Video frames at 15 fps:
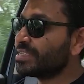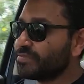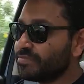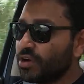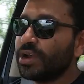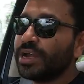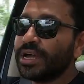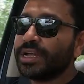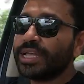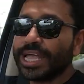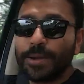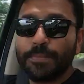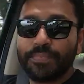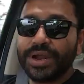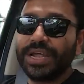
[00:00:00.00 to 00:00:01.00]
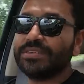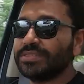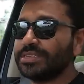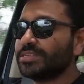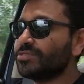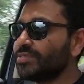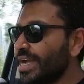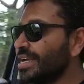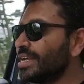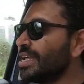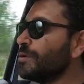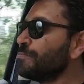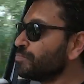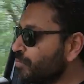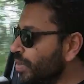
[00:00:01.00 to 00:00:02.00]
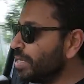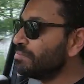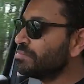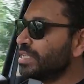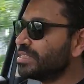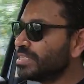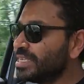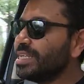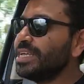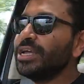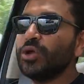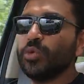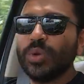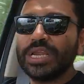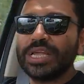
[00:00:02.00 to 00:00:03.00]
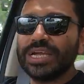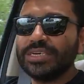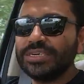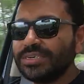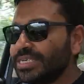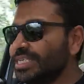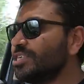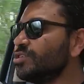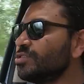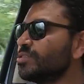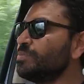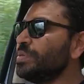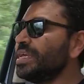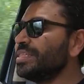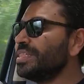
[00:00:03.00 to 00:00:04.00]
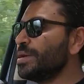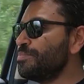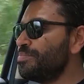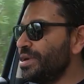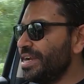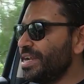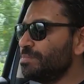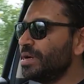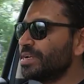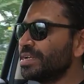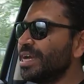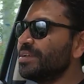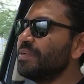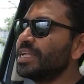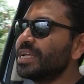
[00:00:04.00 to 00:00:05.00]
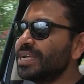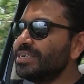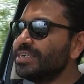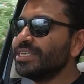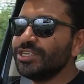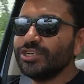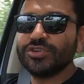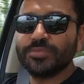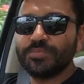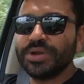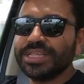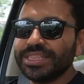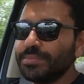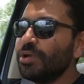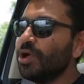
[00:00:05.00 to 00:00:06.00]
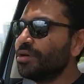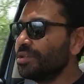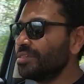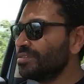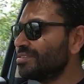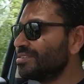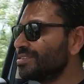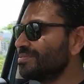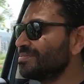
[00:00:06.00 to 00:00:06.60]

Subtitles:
If Honda can price this right, well, the City will continue to be their bread and butter and will continue to bring them laurels.